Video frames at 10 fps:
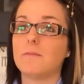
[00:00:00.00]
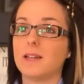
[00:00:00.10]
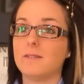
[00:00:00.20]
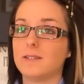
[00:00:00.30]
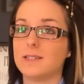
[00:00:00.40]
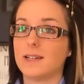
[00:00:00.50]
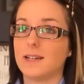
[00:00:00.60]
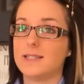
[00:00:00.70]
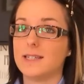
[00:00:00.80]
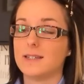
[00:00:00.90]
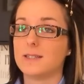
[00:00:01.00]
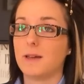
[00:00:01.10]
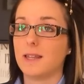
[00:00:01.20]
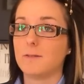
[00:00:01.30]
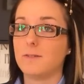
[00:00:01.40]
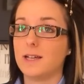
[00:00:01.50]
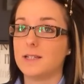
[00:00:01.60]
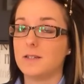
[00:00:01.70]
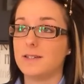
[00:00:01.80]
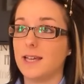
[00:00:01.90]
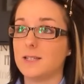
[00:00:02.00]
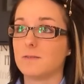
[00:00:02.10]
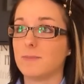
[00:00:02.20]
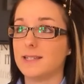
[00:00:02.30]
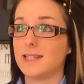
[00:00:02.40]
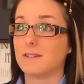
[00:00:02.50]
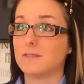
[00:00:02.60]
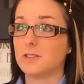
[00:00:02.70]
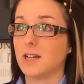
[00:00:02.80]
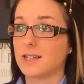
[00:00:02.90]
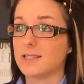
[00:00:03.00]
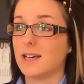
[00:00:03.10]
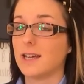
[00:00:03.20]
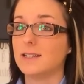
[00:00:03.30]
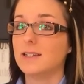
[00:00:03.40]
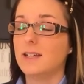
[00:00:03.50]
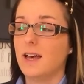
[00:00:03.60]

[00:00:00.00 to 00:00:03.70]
When I first started, I spent the first 2 days with my sales director.